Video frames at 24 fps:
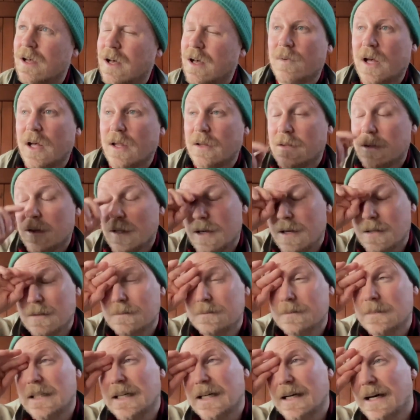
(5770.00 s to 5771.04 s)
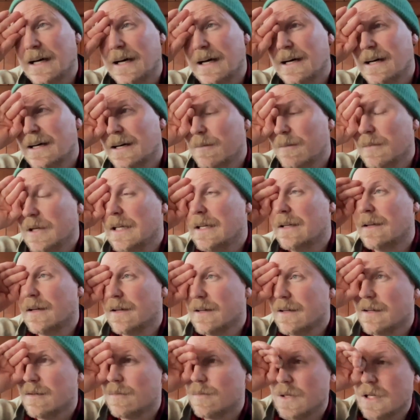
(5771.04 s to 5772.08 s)
I, I mean,
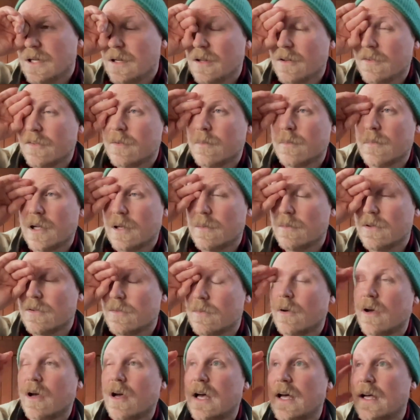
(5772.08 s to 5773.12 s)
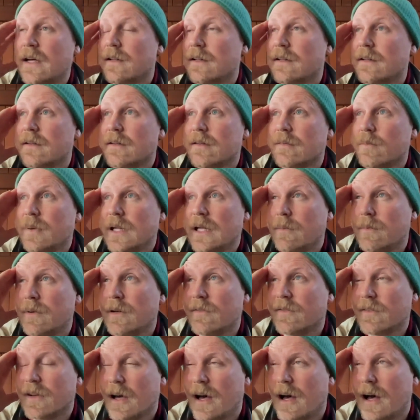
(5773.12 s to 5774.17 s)
look, there's been lots of moments where people
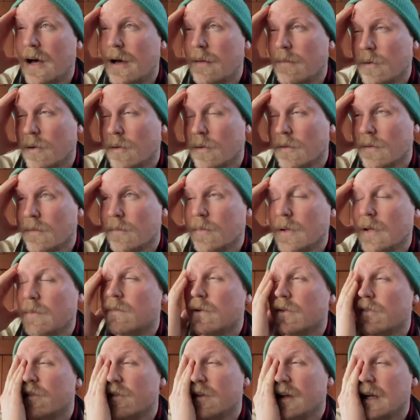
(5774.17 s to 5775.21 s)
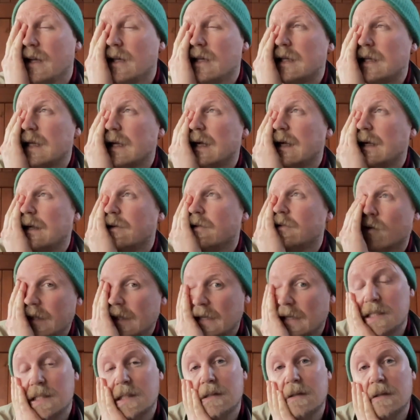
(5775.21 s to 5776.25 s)
have come or people have seen things
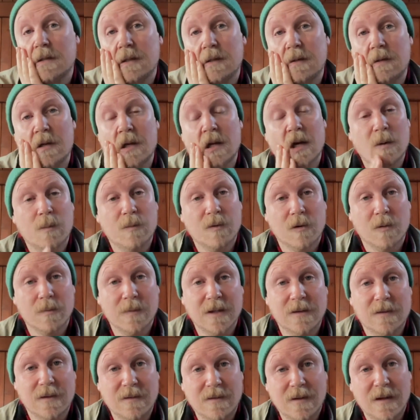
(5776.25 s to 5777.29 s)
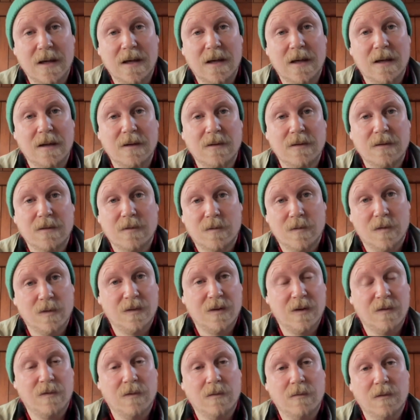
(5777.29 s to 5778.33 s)
and, you know, brought me to tears for
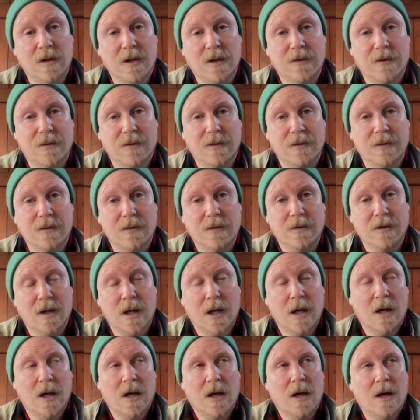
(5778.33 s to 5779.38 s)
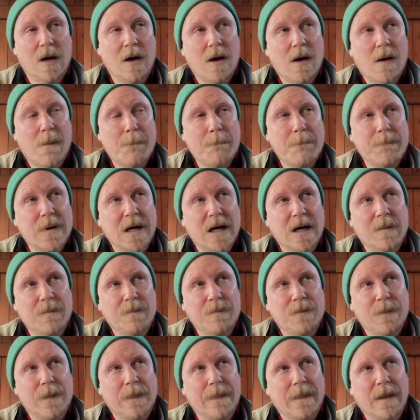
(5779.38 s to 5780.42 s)
different reasons. But
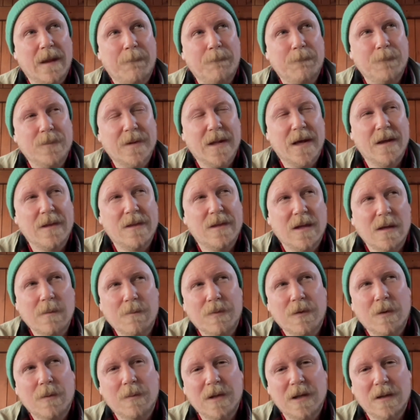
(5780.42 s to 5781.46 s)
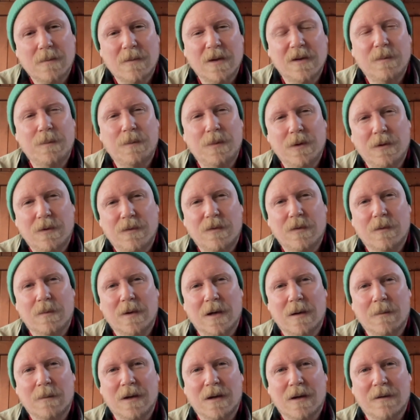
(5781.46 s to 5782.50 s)
I think probably the most beautiful
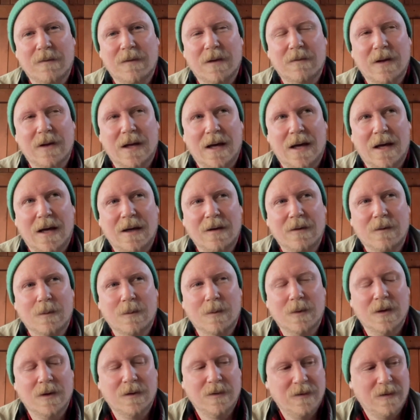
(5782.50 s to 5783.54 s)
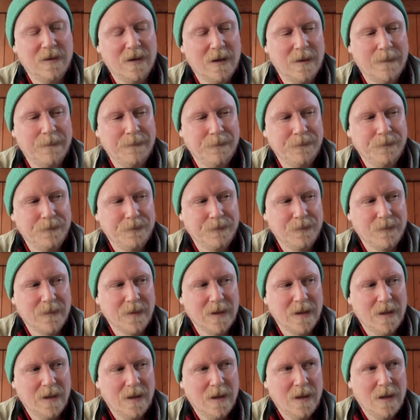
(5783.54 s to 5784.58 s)
moment I've ever had was um,
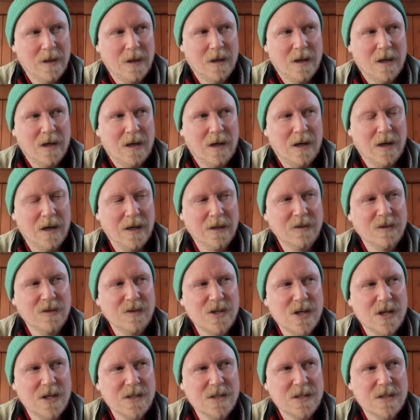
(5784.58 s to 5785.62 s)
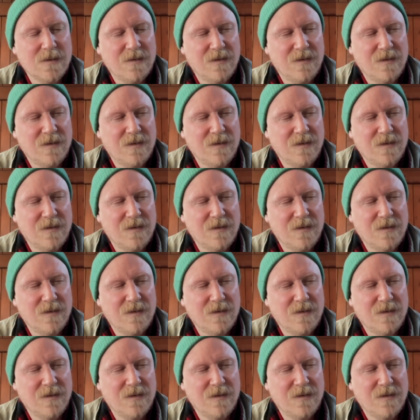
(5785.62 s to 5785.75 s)
I just